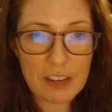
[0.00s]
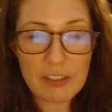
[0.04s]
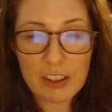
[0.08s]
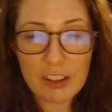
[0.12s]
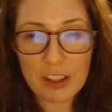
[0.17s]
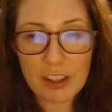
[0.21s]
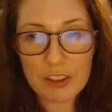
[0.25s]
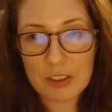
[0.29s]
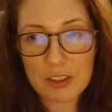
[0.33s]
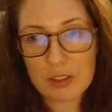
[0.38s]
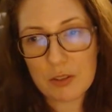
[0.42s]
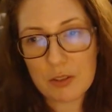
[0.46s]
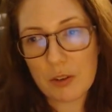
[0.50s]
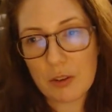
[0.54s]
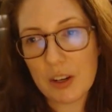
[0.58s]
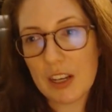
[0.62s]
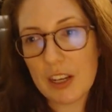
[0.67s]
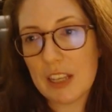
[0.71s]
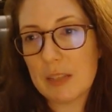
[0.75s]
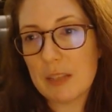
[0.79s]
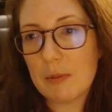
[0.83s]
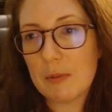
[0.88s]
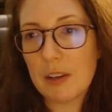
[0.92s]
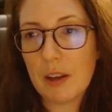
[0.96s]
And I feel like the
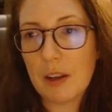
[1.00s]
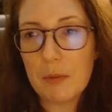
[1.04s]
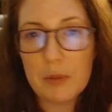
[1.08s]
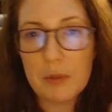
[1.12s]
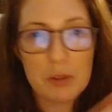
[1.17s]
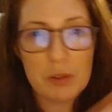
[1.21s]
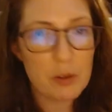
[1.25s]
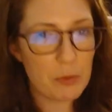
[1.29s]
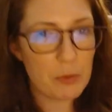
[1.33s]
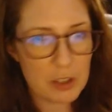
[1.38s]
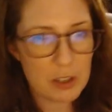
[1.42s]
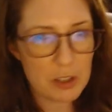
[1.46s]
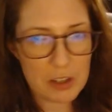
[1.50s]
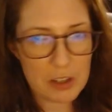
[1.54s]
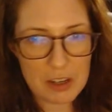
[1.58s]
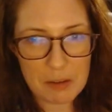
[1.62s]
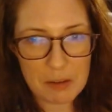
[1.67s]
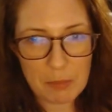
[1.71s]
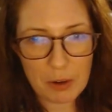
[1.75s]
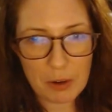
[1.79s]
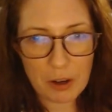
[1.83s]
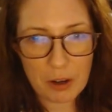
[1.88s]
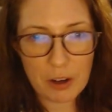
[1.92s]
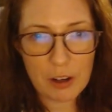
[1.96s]
story has become so
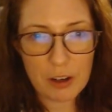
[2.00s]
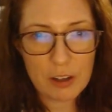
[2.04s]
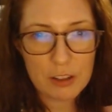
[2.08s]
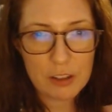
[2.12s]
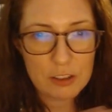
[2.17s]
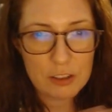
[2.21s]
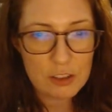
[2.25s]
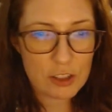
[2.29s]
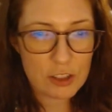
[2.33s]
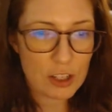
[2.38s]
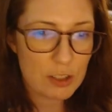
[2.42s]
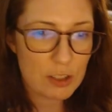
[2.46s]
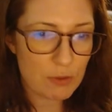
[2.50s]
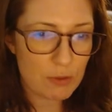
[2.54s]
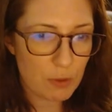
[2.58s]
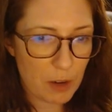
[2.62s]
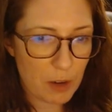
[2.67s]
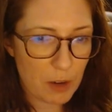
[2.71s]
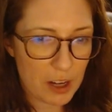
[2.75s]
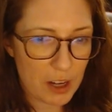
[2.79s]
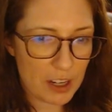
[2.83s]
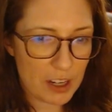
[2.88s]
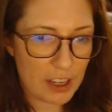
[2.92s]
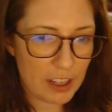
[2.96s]
much deeper just
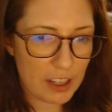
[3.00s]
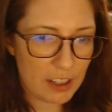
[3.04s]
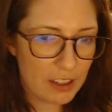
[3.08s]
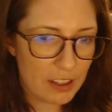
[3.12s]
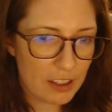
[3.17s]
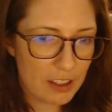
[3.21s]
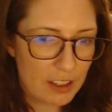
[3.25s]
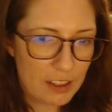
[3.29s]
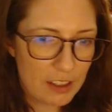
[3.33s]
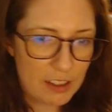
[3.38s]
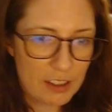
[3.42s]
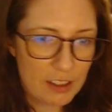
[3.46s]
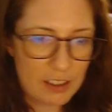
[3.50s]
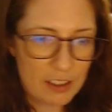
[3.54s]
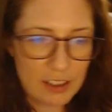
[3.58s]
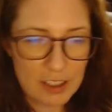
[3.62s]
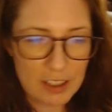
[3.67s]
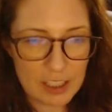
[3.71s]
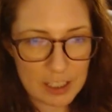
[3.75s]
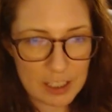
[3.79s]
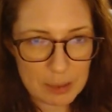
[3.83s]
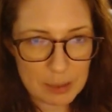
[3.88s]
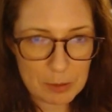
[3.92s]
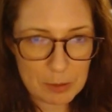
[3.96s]
from writing
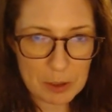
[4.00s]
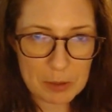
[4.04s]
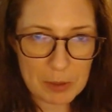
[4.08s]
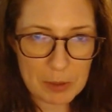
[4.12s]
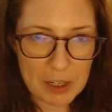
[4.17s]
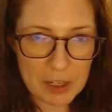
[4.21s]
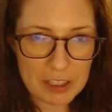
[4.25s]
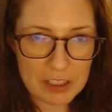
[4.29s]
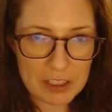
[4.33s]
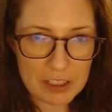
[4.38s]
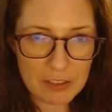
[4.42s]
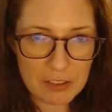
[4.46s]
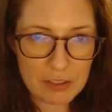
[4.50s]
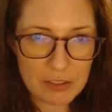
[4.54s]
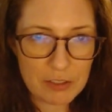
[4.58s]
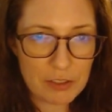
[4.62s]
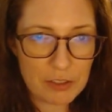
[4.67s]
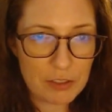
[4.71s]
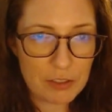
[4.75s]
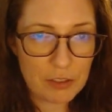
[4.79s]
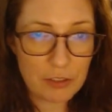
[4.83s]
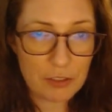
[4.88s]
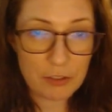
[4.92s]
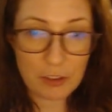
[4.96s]
his
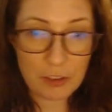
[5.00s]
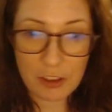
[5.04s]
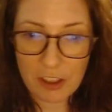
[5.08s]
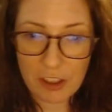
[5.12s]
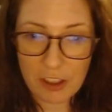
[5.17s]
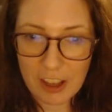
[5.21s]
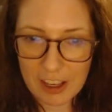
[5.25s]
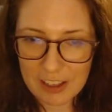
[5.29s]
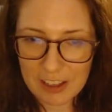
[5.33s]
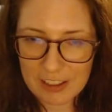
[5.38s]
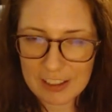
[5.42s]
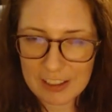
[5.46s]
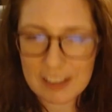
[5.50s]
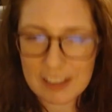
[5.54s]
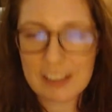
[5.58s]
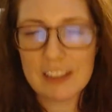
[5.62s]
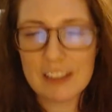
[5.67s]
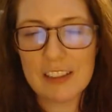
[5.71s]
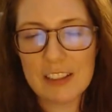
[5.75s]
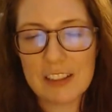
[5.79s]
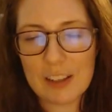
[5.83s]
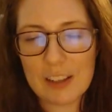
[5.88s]
perspective for this.